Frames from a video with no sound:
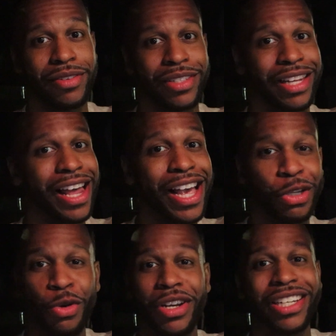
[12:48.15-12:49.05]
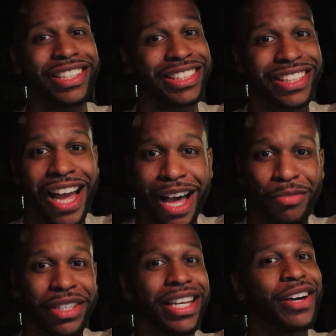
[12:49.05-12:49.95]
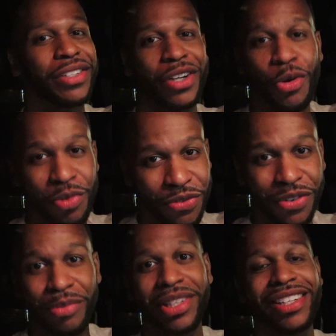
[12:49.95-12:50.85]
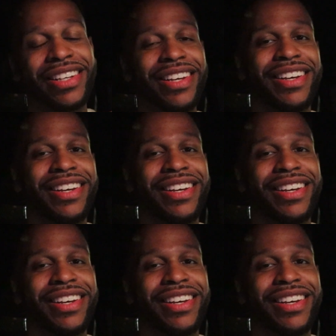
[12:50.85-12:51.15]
It was the last one in the shop. He held it open for me.